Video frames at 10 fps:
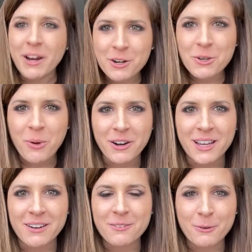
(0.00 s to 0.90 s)
aren't you on
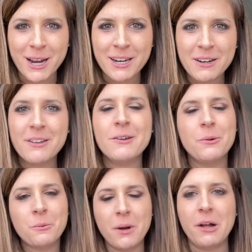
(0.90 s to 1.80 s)
it, right?
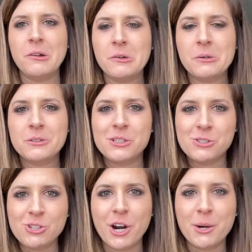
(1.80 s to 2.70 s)
Well, to
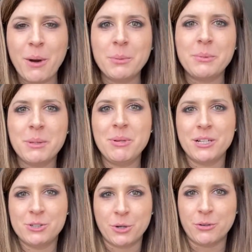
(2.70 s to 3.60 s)
start, probably
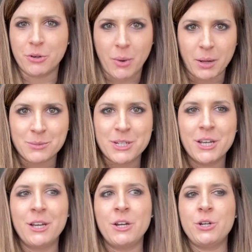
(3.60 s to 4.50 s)
because you're overwhelmed.
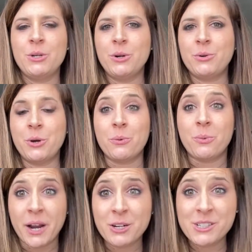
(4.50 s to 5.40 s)
You don't know
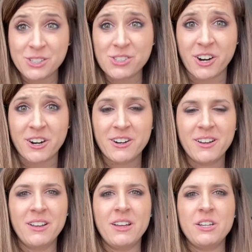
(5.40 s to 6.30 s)
where to start.
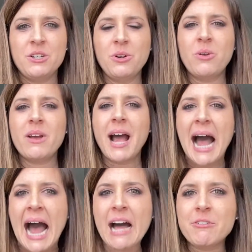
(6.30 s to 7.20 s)
You don't
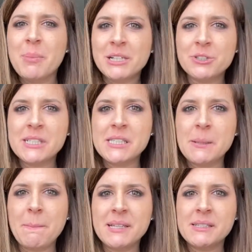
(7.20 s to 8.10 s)
have a
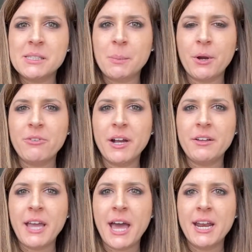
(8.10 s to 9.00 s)
Pinterest business profile
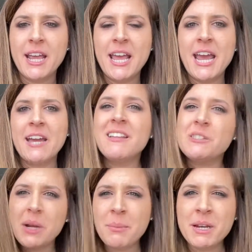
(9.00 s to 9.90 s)
yet. And that's
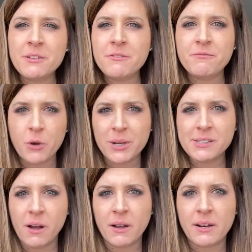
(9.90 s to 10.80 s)
what I'm going to focus
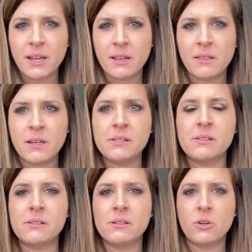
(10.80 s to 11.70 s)
on in
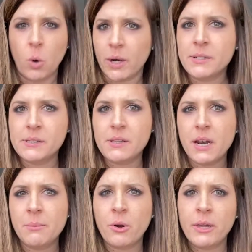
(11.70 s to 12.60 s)
this course that
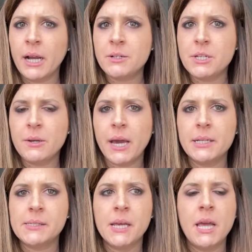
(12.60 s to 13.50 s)
I'm rolling out to you
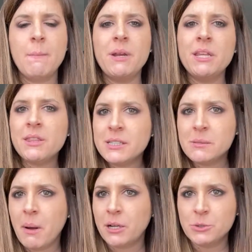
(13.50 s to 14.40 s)
guys. But in this
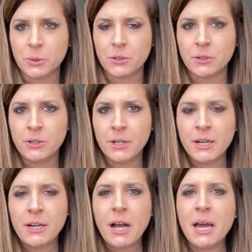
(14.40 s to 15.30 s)
module,
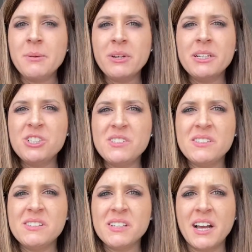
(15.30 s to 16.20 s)
I'm going to just
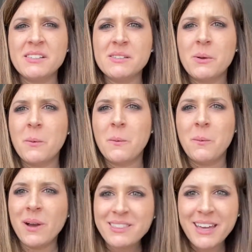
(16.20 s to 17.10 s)
discuss
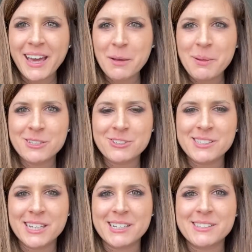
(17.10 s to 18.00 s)
what the heck Pinterest
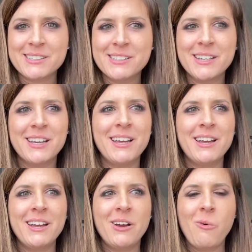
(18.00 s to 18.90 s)
is,
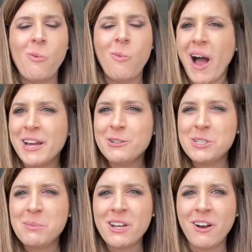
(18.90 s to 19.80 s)
why you
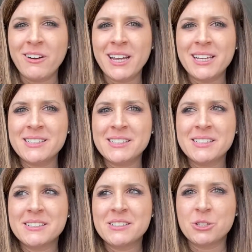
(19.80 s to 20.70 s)
should be on it,
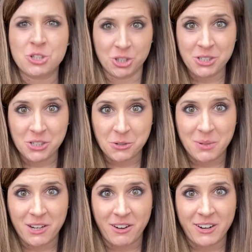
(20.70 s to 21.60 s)
should you
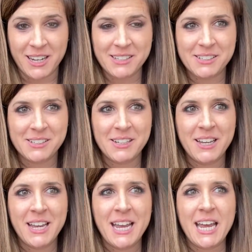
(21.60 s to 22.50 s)
be on it,
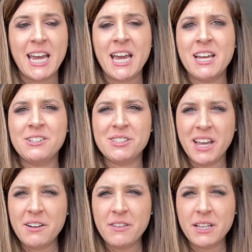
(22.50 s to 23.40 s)
and just
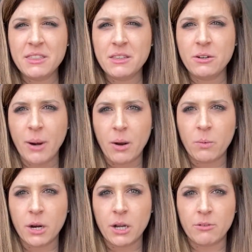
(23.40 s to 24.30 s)
kind of like the
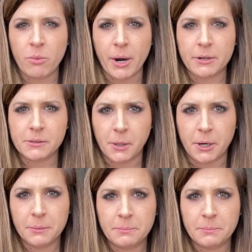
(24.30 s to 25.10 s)
groundwork of where to start.